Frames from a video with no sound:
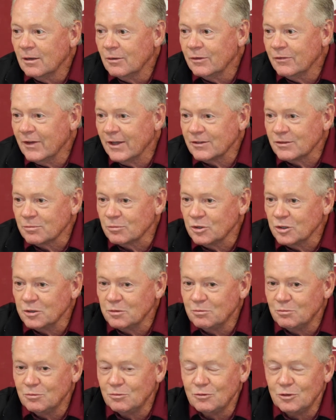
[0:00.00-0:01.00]
We've had some
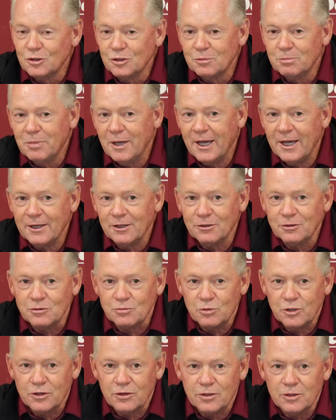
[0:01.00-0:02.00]
good battles
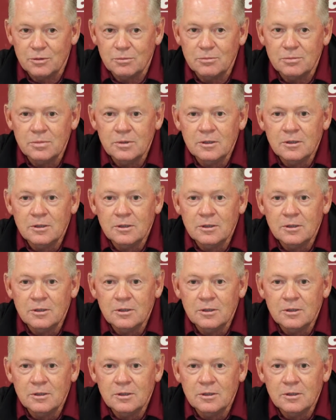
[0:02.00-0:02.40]
with them.